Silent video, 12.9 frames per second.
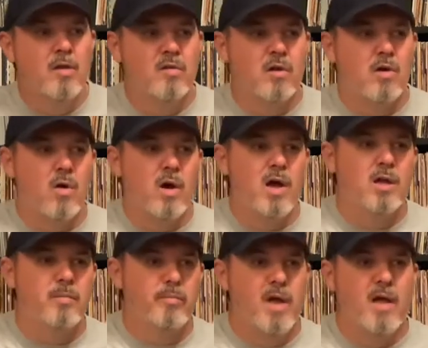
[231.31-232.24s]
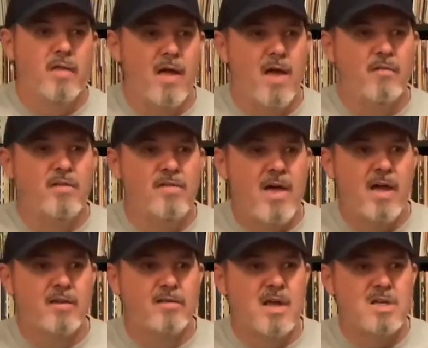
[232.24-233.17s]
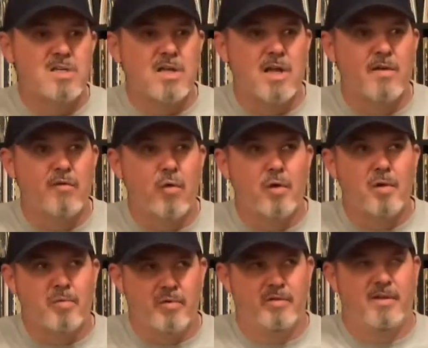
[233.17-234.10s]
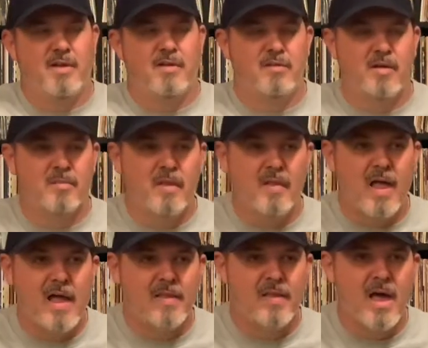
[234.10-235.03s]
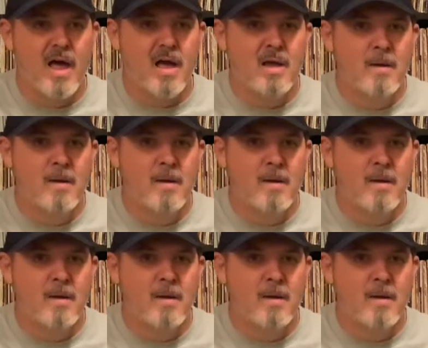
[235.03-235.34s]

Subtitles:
to go ahead and pay the heavy taxation at 40% or something like that,